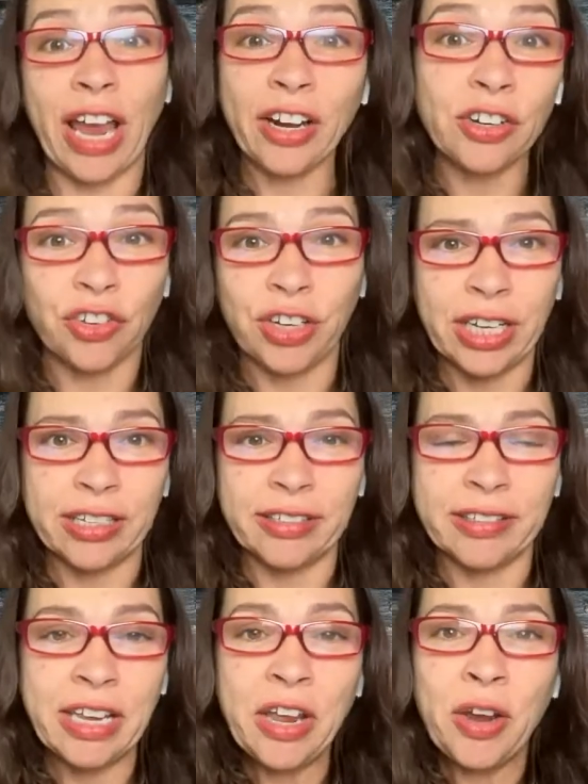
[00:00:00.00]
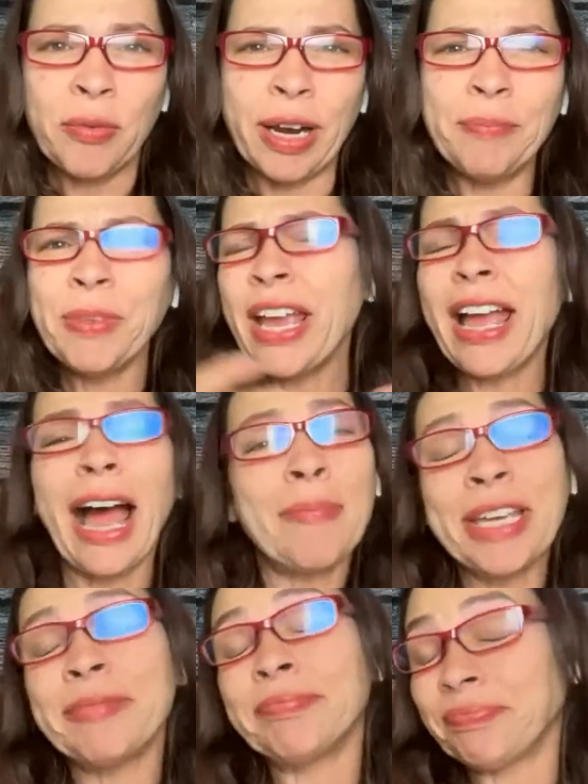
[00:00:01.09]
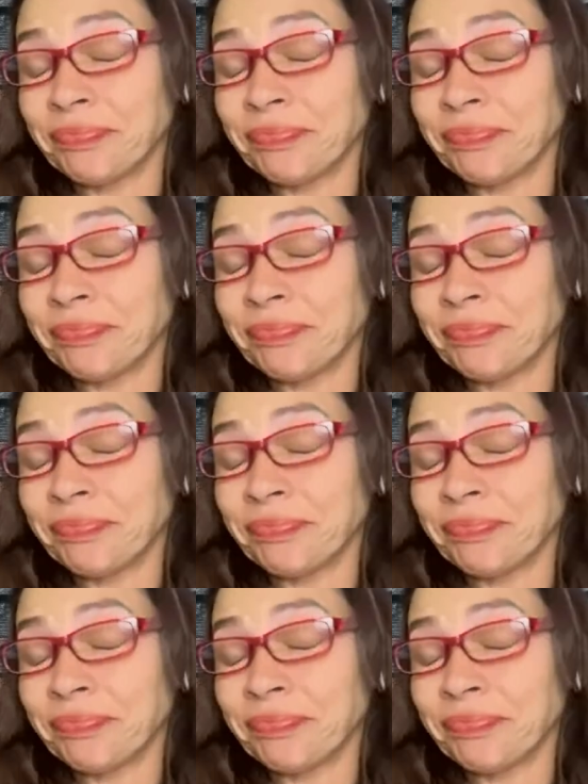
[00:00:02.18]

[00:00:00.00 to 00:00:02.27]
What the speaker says: energy is, right? I mean,